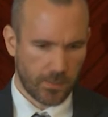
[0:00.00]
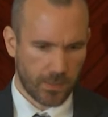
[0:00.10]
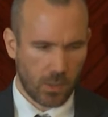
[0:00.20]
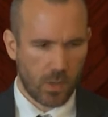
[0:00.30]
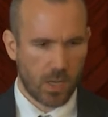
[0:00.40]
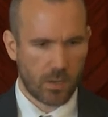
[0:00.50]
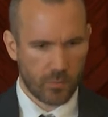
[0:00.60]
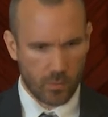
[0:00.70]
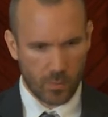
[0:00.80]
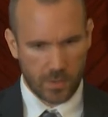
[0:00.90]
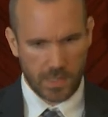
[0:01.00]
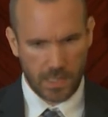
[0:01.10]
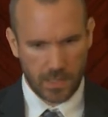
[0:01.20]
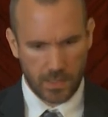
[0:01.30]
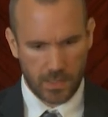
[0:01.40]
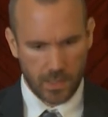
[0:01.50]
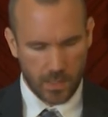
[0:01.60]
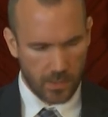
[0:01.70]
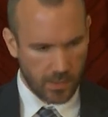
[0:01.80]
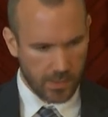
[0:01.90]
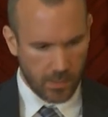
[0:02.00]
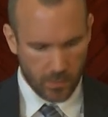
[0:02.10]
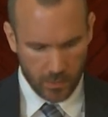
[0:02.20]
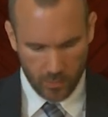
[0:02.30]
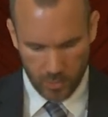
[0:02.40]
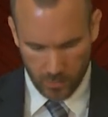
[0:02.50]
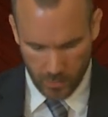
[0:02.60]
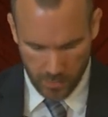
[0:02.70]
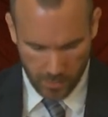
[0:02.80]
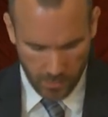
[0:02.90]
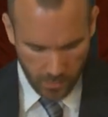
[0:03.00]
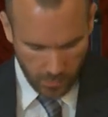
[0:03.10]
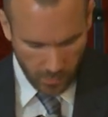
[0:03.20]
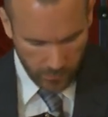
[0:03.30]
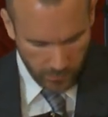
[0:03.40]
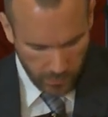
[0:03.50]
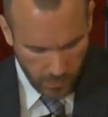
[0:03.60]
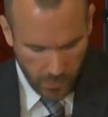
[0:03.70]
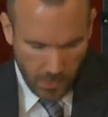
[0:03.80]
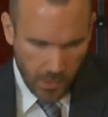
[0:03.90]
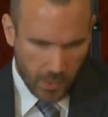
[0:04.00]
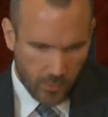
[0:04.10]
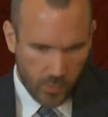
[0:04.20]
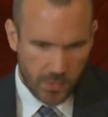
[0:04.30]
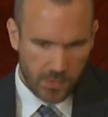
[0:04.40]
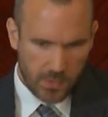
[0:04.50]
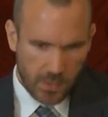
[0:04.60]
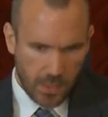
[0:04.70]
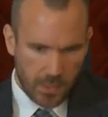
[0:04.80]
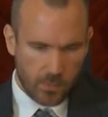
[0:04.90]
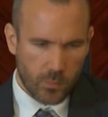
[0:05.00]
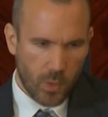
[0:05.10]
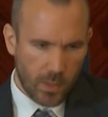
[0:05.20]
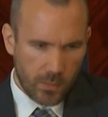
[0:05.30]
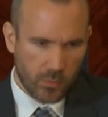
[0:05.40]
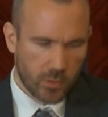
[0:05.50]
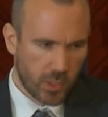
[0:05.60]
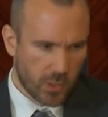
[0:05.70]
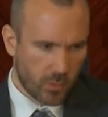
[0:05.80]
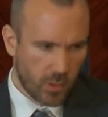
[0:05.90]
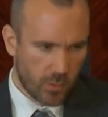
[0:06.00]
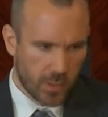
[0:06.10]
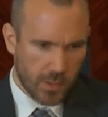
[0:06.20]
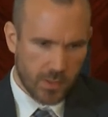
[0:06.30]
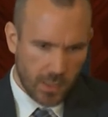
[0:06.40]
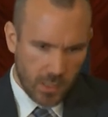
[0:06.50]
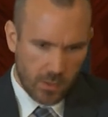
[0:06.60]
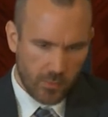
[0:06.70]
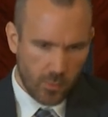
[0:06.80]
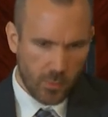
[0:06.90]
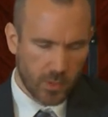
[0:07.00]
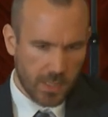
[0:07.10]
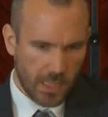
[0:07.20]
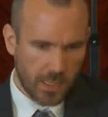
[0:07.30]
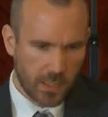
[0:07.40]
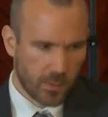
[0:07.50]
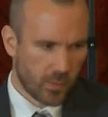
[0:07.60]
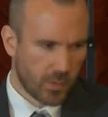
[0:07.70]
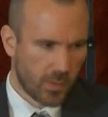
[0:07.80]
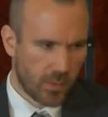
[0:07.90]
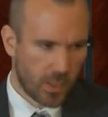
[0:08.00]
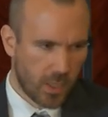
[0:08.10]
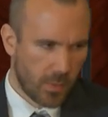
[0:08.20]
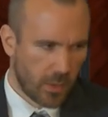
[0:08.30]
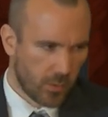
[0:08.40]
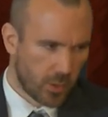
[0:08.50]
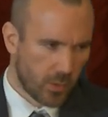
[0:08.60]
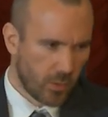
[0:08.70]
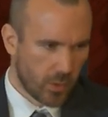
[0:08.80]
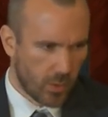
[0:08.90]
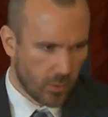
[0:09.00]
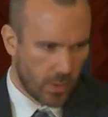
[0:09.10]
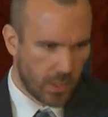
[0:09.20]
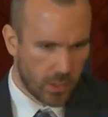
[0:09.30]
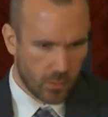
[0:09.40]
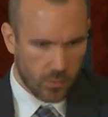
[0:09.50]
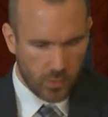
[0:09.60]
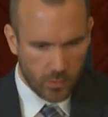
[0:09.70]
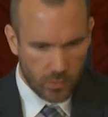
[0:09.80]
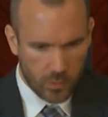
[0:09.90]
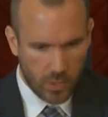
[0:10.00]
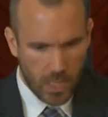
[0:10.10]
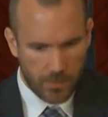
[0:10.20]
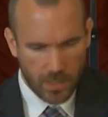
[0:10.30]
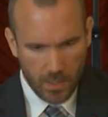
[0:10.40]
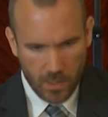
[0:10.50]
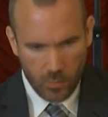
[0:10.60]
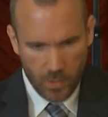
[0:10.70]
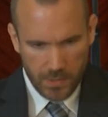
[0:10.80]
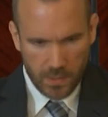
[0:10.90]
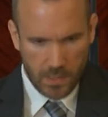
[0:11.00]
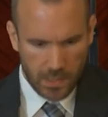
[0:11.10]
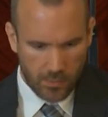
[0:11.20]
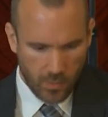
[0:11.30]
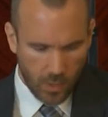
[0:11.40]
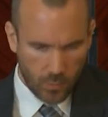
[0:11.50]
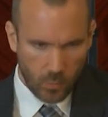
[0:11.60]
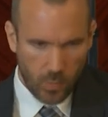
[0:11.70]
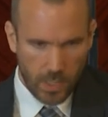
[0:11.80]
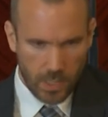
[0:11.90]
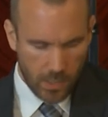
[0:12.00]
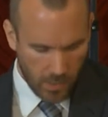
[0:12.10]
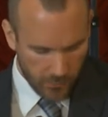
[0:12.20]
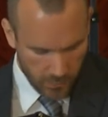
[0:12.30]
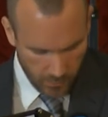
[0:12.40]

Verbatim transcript: aware of your mortality, and that's something you should be thinking of. And of course, I think probably with traditional cultures, thinking of your mortality was also thinking about your children, your grandchildren, your tribe, and what's going to live on way after